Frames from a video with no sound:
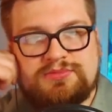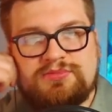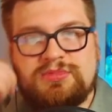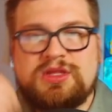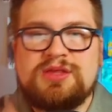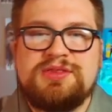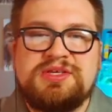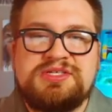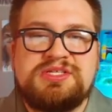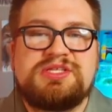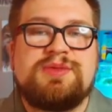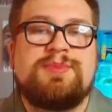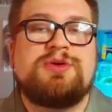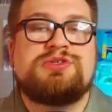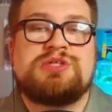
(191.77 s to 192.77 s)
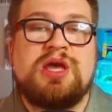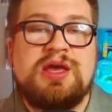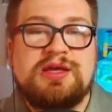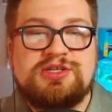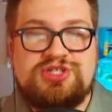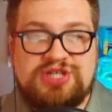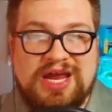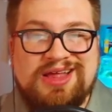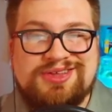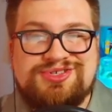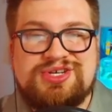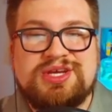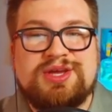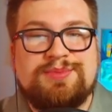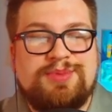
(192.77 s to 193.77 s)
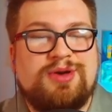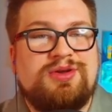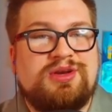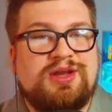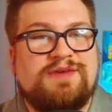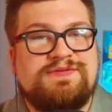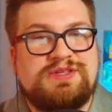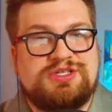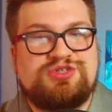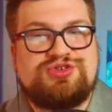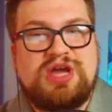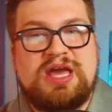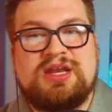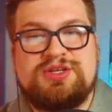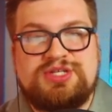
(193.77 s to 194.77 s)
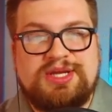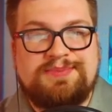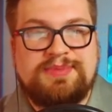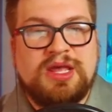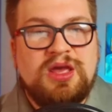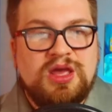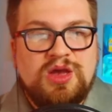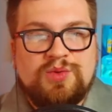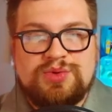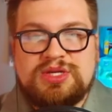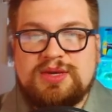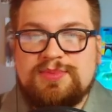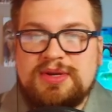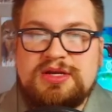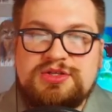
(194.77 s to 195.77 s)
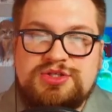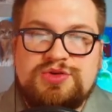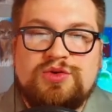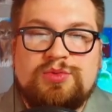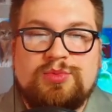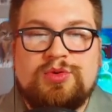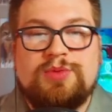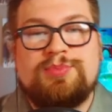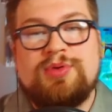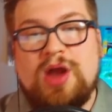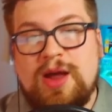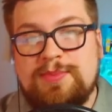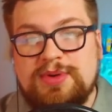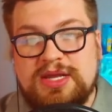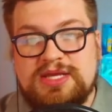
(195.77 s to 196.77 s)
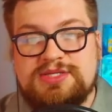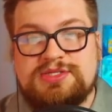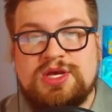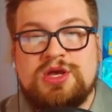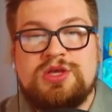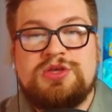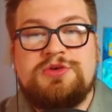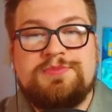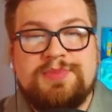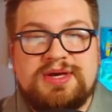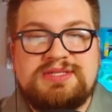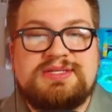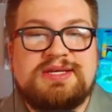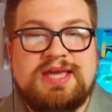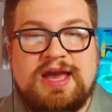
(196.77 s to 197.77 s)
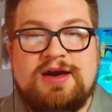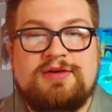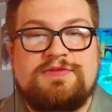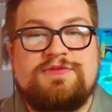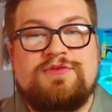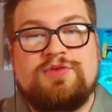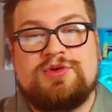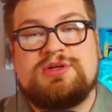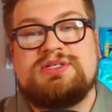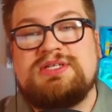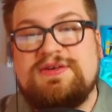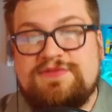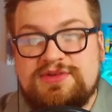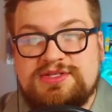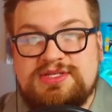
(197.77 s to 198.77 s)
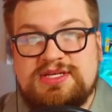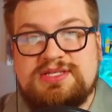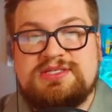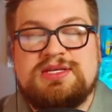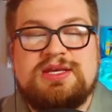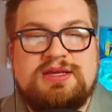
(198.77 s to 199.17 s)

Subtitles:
This is the most challenging component of the strategy. When comparing two or more properties, you must account for differences in